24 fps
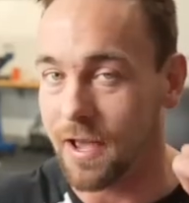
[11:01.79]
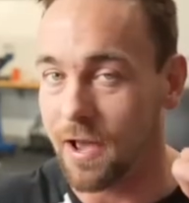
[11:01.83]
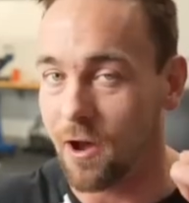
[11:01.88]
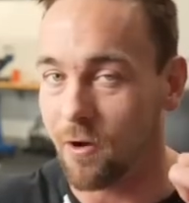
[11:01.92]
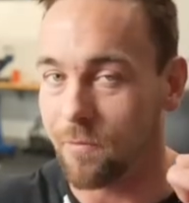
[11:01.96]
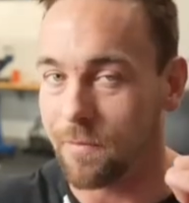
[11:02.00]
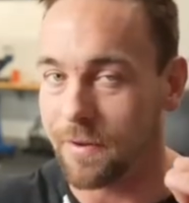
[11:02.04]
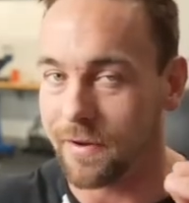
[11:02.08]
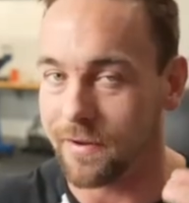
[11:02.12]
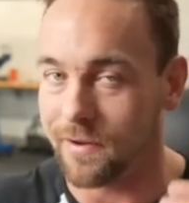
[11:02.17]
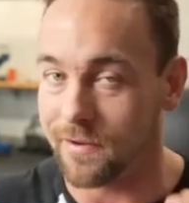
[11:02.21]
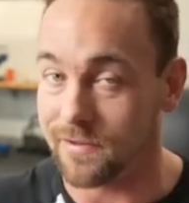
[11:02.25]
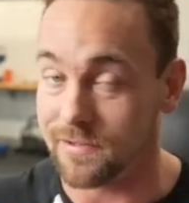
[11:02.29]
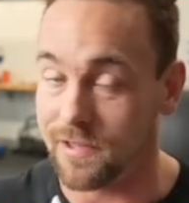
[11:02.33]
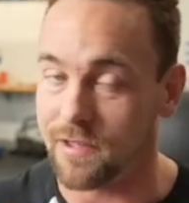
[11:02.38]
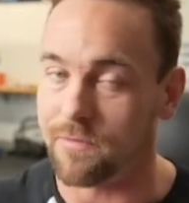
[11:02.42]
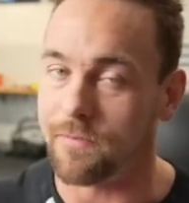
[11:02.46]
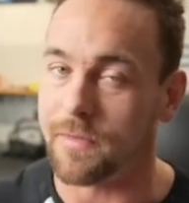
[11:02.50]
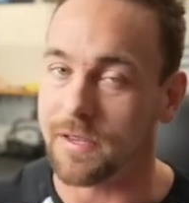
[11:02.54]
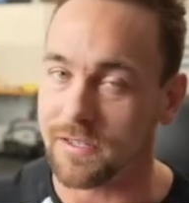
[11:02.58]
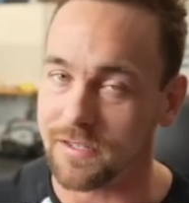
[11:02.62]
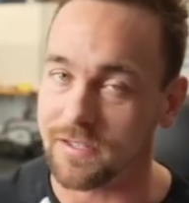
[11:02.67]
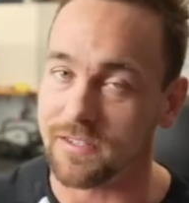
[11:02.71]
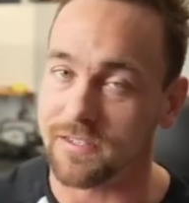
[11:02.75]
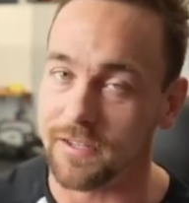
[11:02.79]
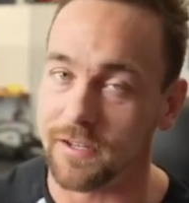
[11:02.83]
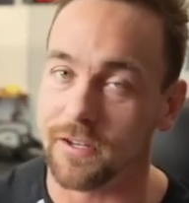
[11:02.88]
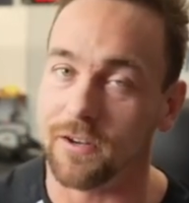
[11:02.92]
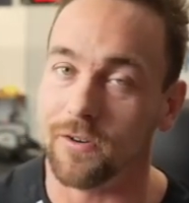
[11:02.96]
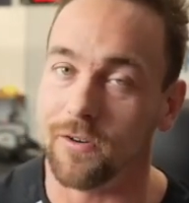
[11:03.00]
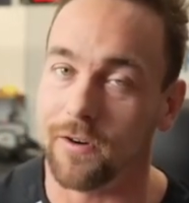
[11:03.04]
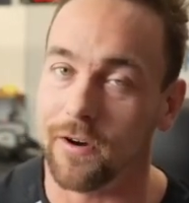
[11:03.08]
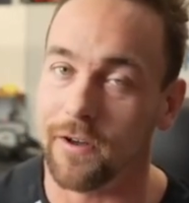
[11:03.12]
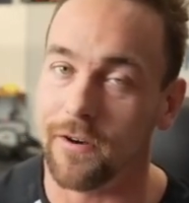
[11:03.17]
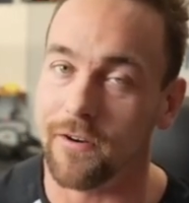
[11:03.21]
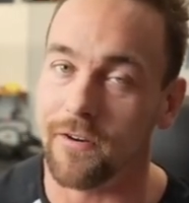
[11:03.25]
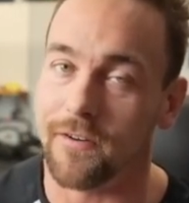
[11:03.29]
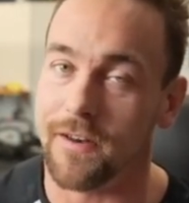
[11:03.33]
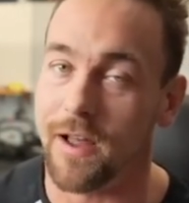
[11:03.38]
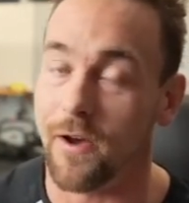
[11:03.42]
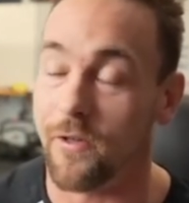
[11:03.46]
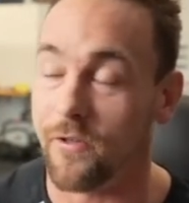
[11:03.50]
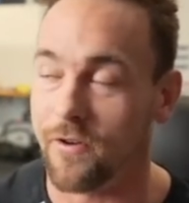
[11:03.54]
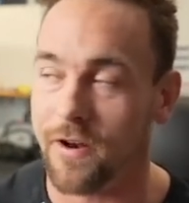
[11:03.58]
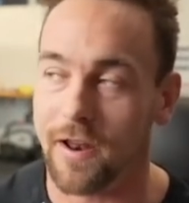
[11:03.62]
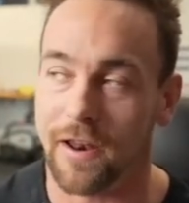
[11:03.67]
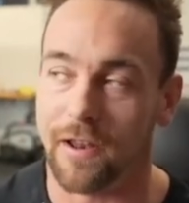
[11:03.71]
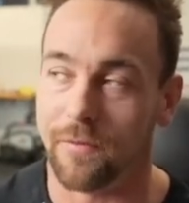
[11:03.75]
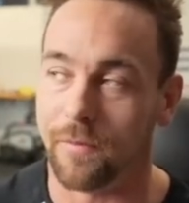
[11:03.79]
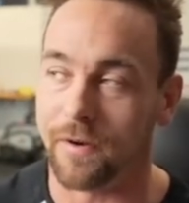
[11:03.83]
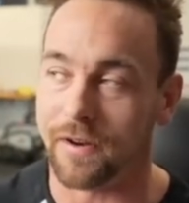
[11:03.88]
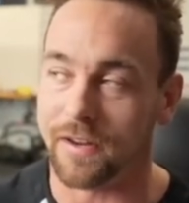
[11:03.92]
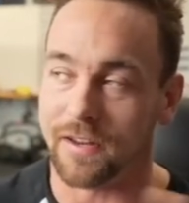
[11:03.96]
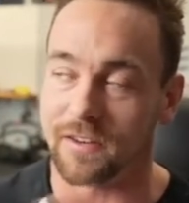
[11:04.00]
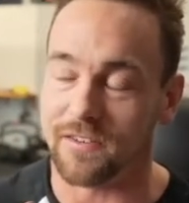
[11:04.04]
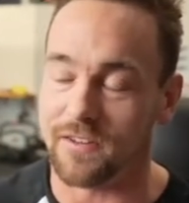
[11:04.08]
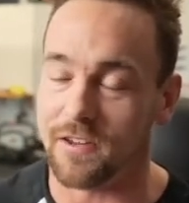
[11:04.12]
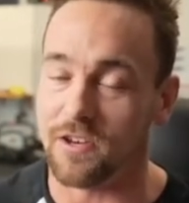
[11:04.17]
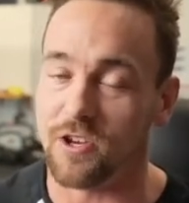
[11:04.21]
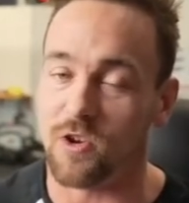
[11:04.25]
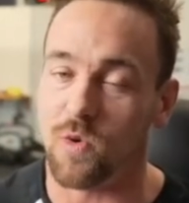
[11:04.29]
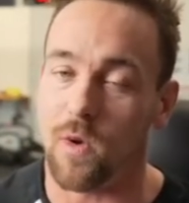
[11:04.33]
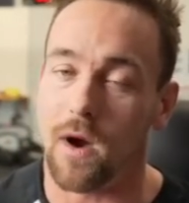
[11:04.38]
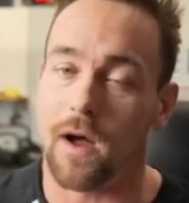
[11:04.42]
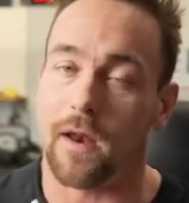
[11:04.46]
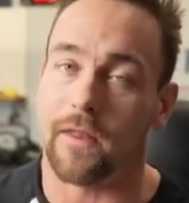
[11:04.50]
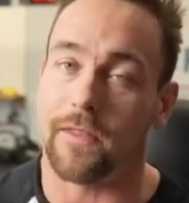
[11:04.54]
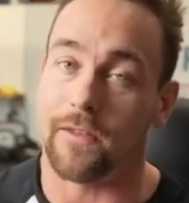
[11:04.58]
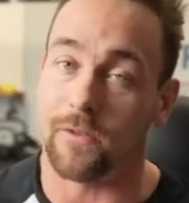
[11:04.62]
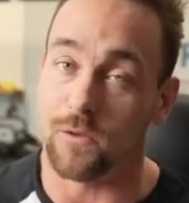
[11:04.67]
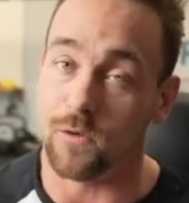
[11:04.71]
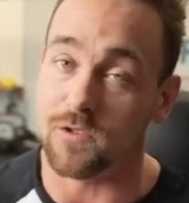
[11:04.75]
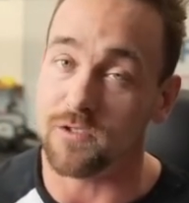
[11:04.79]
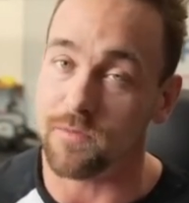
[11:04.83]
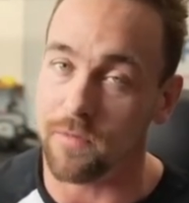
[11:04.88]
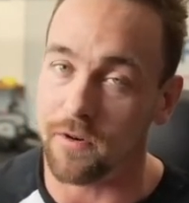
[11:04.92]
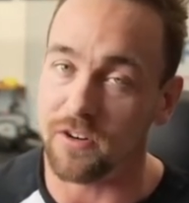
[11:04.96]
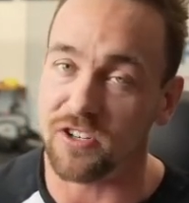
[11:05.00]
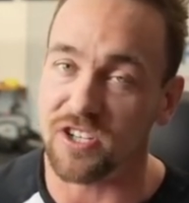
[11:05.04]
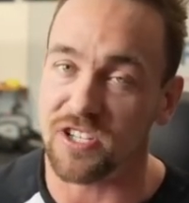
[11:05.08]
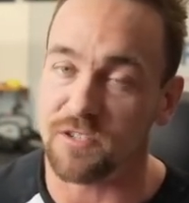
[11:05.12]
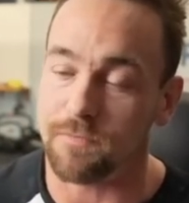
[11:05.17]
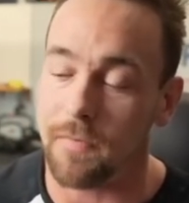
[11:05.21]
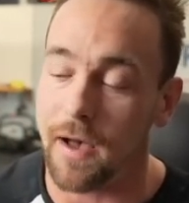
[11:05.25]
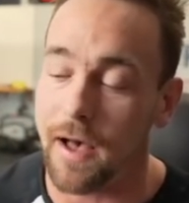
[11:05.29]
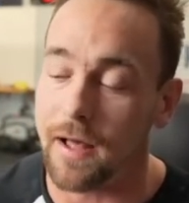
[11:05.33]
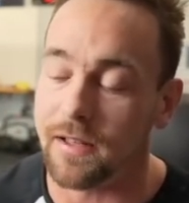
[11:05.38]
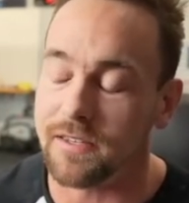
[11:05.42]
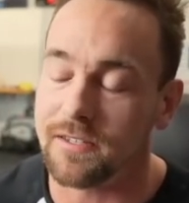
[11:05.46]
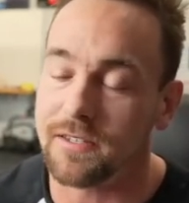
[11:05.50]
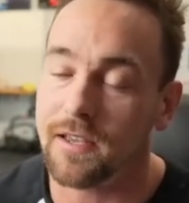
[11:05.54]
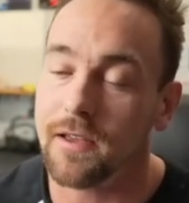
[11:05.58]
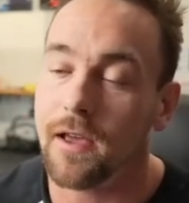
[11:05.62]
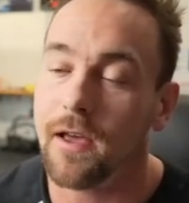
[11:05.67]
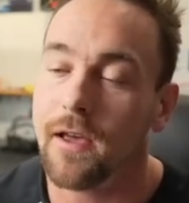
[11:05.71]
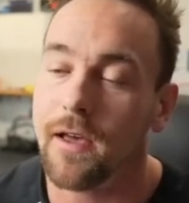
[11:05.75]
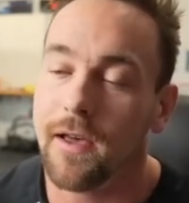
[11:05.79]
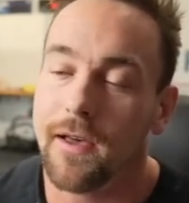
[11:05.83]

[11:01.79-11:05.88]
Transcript: out because they missed a single under and now they're not able to continue on and they lose a bunch of spots.